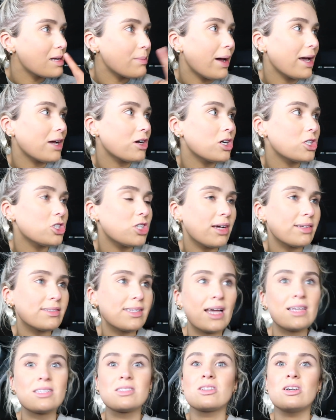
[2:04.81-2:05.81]
I might go check
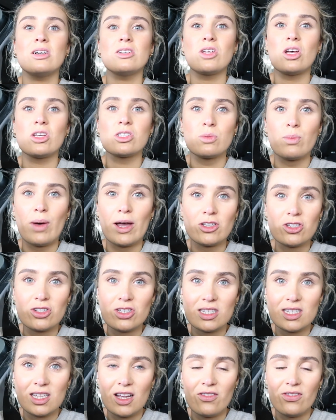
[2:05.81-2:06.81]
Tesco's or somewhere just
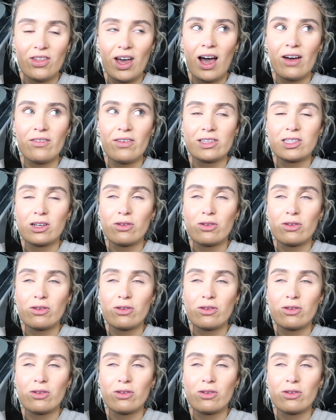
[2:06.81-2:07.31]
to see if they have it.